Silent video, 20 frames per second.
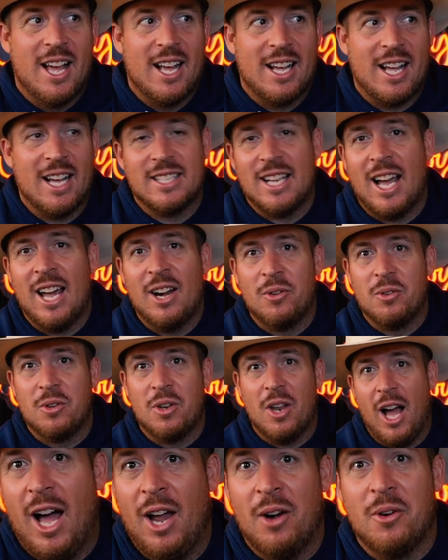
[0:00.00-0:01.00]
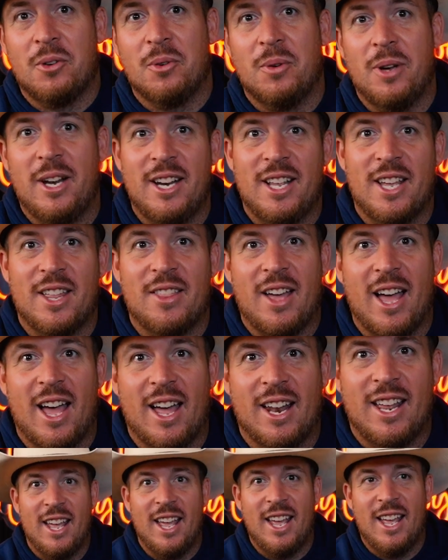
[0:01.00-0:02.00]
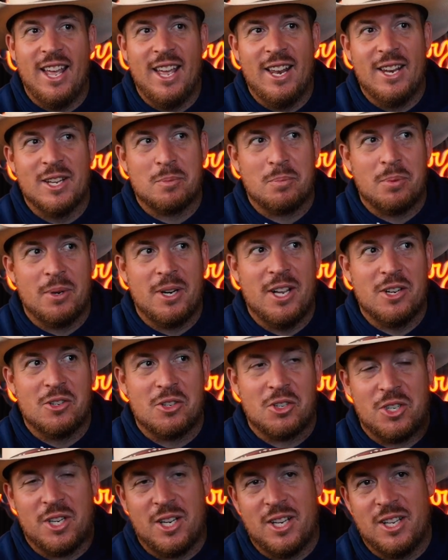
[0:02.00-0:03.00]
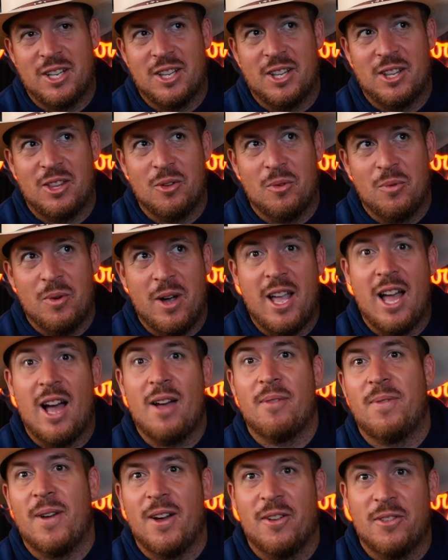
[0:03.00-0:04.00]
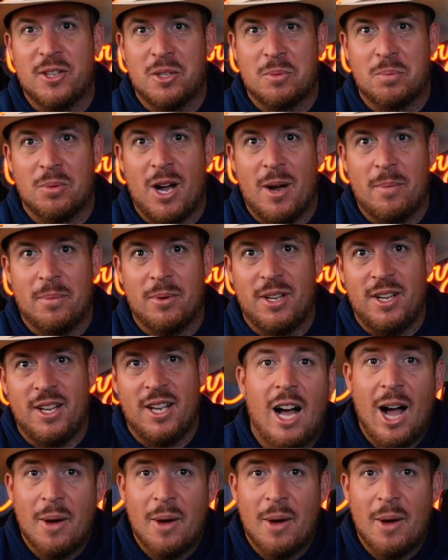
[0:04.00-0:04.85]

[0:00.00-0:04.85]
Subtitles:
Guys, I don't do any of that. And it's pretty interesting the way I found this property.